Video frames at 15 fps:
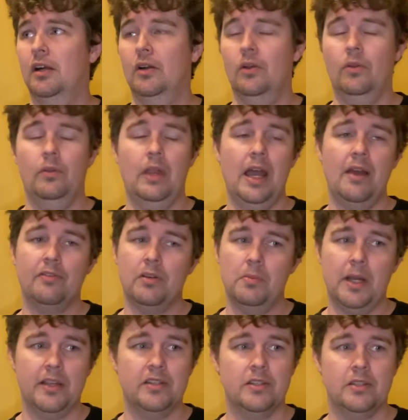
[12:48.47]
After
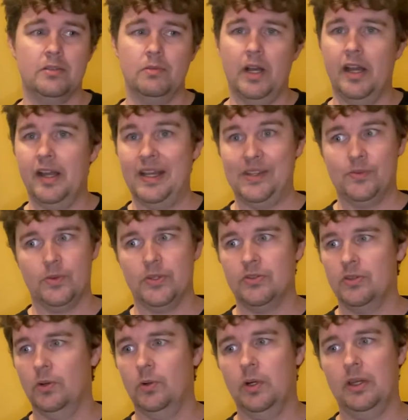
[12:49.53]
my hi-hats were
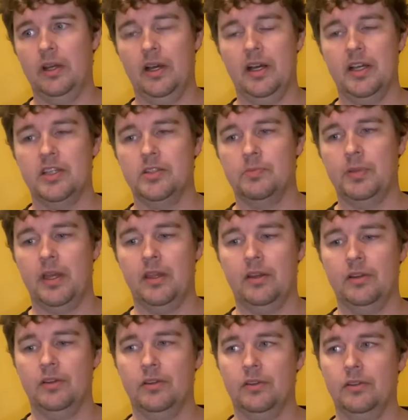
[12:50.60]
stolen, I
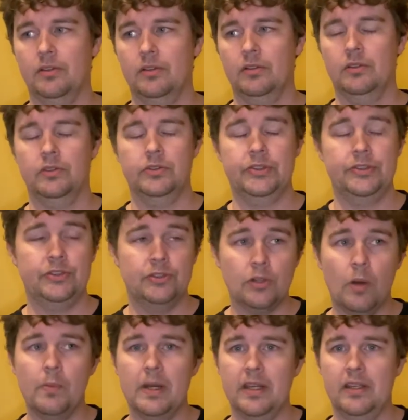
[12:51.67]
spent so
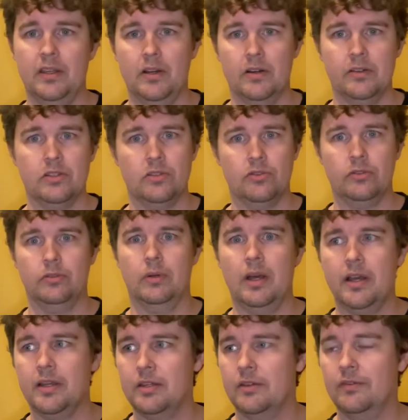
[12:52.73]
many years
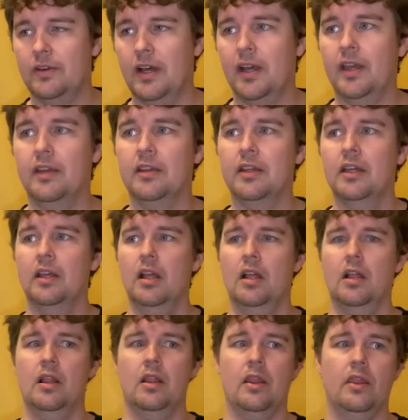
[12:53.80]
trying to find
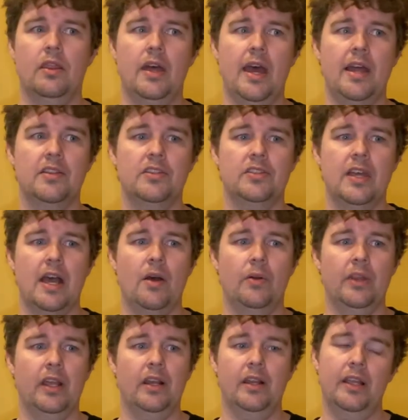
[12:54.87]
that sound.
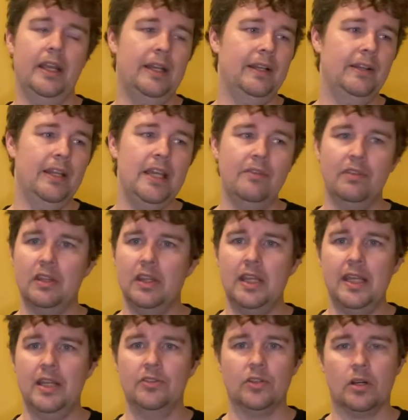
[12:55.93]
And even
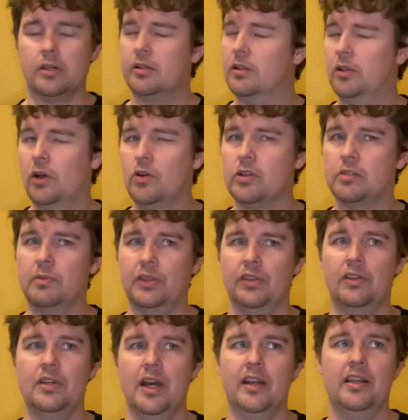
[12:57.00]
these are close, but they're
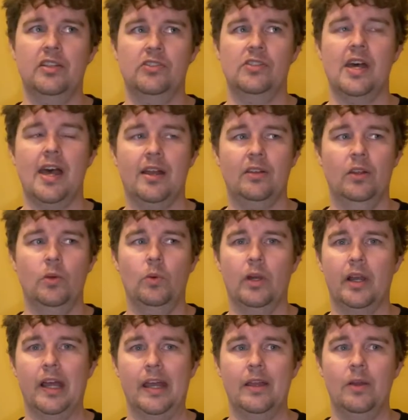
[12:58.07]
not exactly what
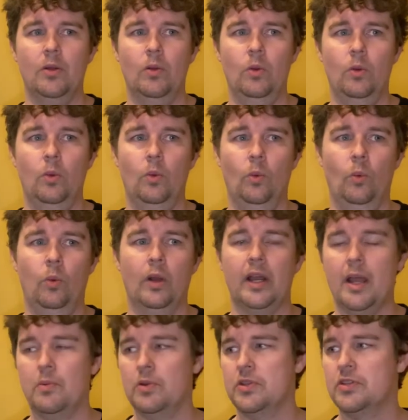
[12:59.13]
I
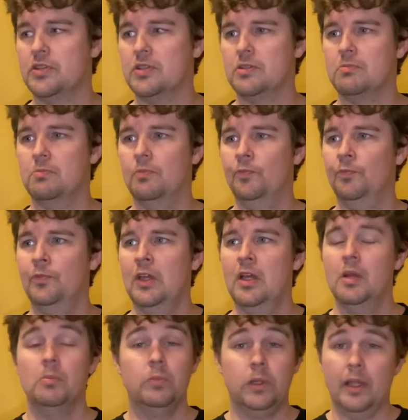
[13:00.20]
was
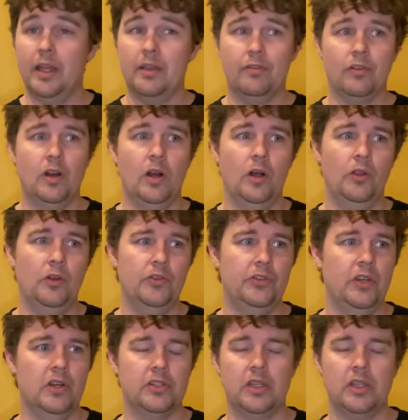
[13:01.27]
playing for all those years.